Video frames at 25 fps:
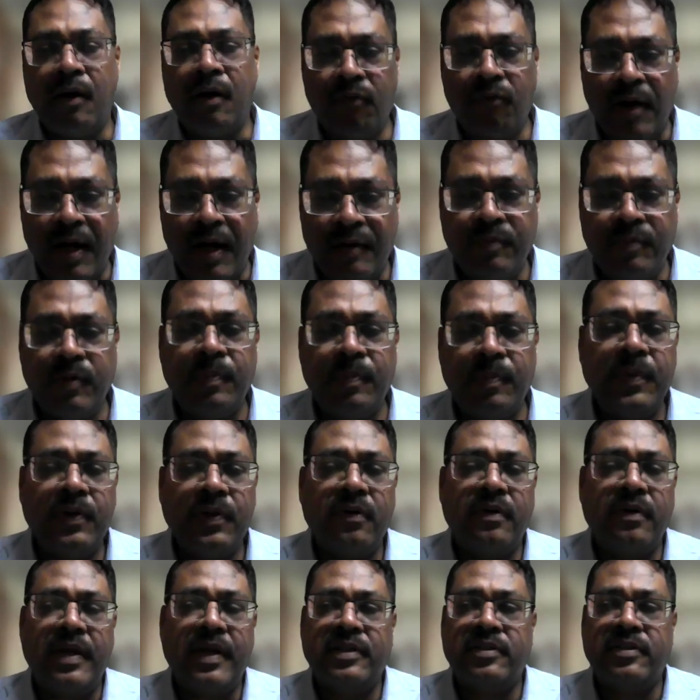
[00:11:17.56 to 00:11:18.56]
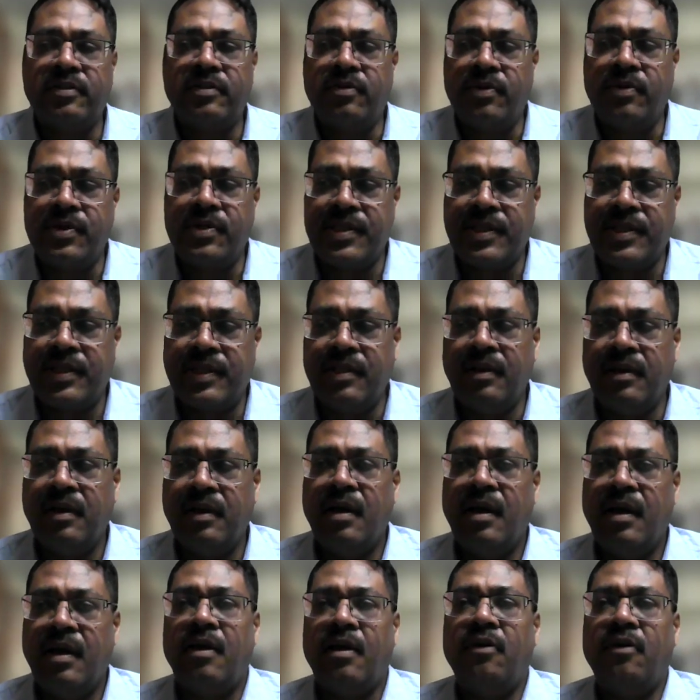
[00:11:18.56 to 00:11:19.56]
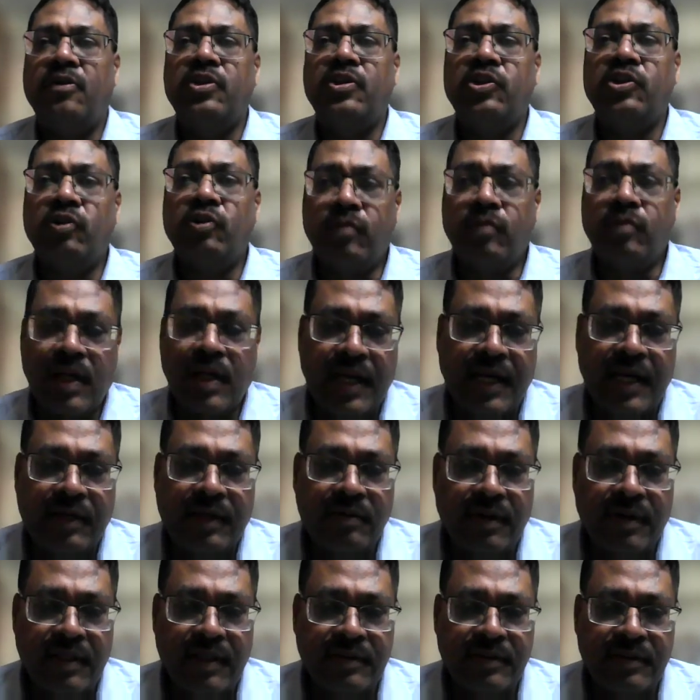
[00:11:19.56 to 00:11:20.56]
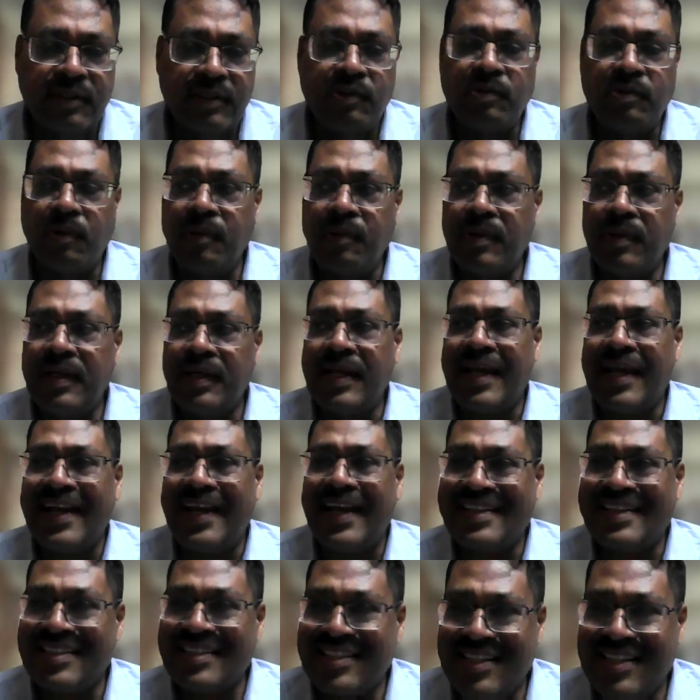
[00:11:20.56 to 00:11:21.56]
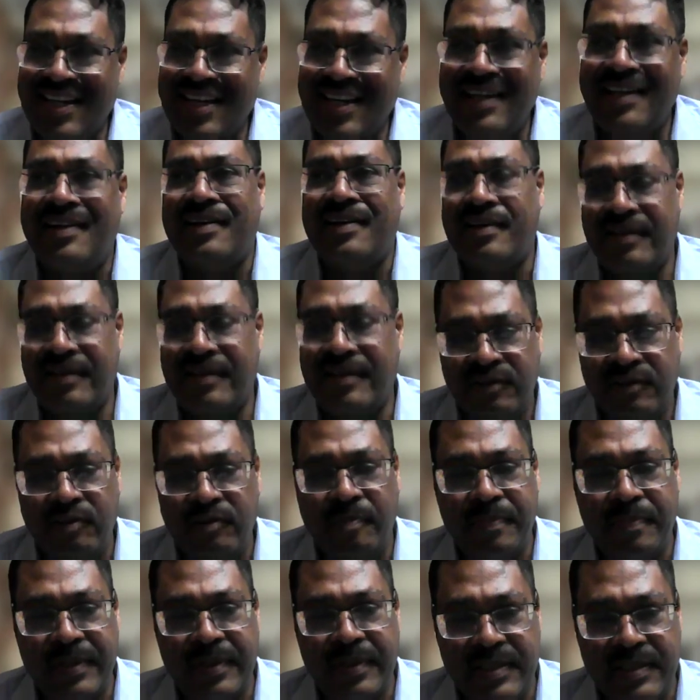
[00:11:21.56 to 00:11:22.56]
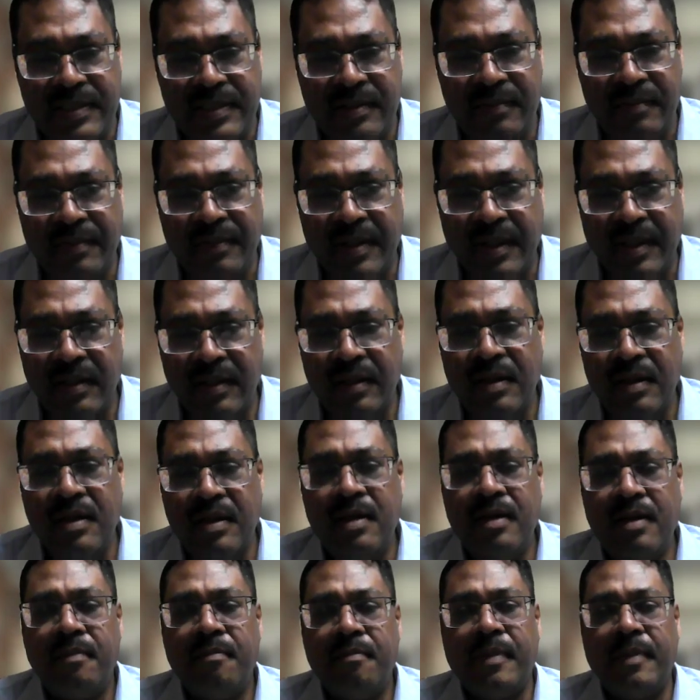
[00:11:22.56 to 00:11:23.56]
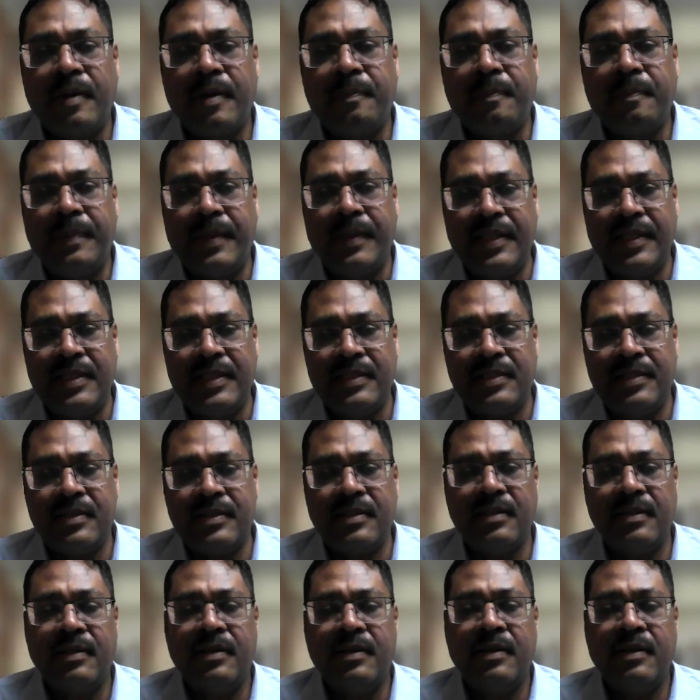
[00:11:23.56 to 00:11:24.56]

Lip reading: What would be your next question you would like to answer? Don't extend your PhD work, but please